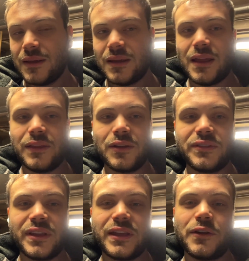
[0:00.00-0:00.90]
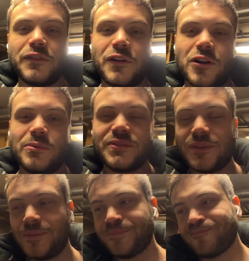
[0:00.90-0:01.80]
and, you know, taking care of the farm.
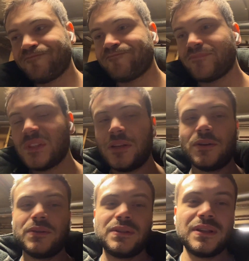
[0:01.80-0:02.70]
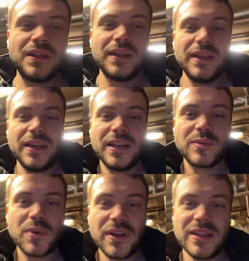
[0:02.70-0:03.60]
So, you know, it is
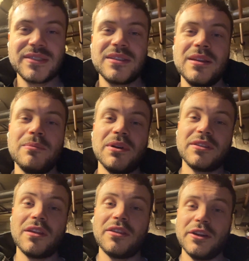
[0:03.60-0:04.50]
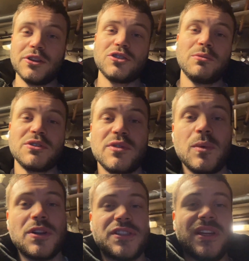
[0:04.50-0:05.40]
what it is. But thank you so much for
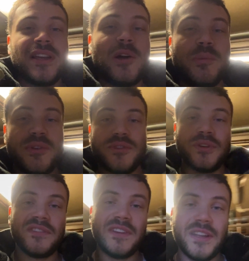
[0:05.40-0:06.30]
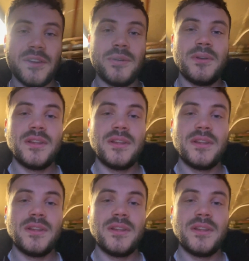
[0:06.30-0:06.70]
watching. I hope you enjoyed the video.